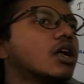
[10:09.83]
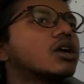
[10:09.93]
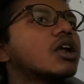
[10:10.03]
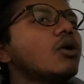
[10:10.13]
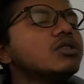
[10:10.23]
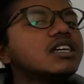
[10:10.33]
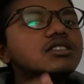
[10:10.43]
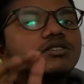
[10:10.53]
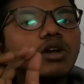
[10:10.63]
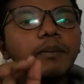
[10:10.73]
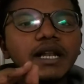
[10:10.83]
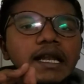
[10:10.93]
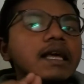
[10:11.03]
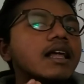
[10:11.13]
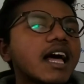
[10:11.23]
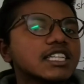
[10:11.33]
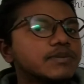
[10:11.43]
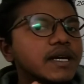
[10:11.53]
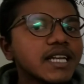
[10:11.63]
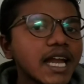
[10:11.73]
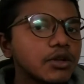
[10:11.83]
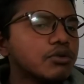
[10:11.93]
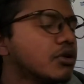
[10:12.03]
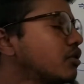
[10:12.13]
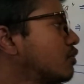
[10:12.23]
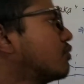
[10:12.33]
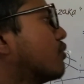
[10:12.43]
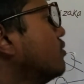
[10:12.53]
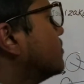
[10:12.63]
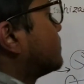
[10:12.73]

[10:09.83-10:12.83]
Now there is some clinical aspect that you need to know.